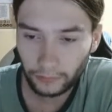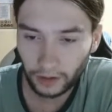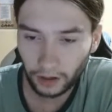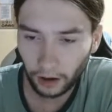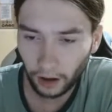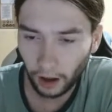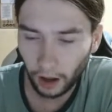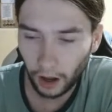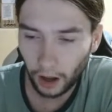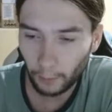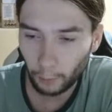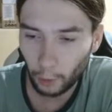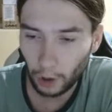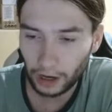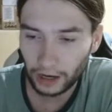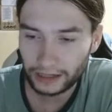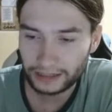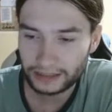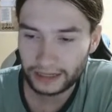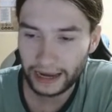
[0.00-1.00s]

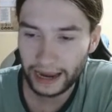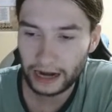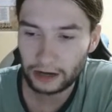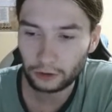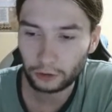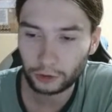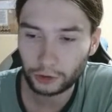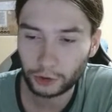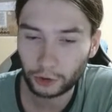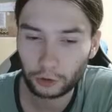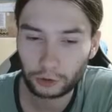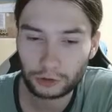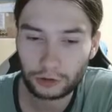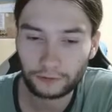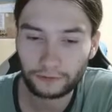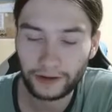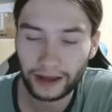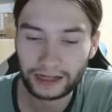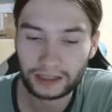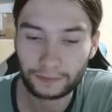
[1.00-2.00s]
While his aerial duels
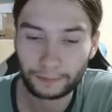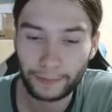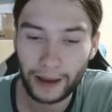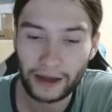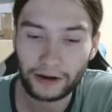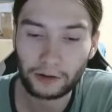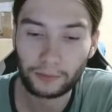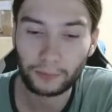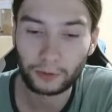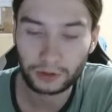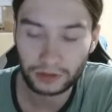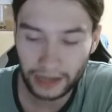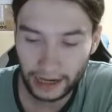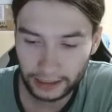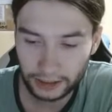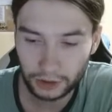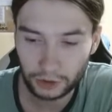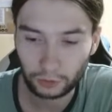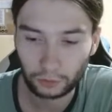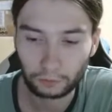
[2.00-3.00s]
reflect better
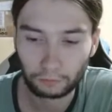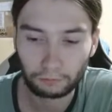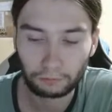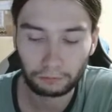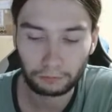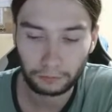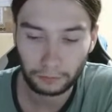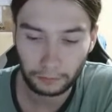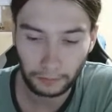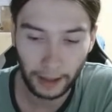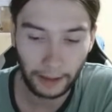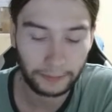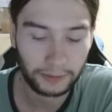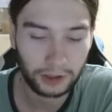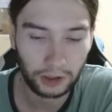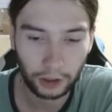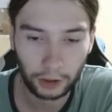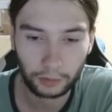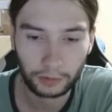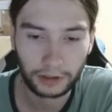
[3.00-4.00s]
potential.
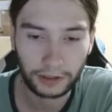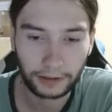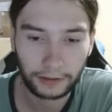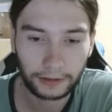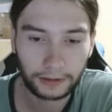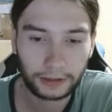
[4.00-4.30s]
Absolutely.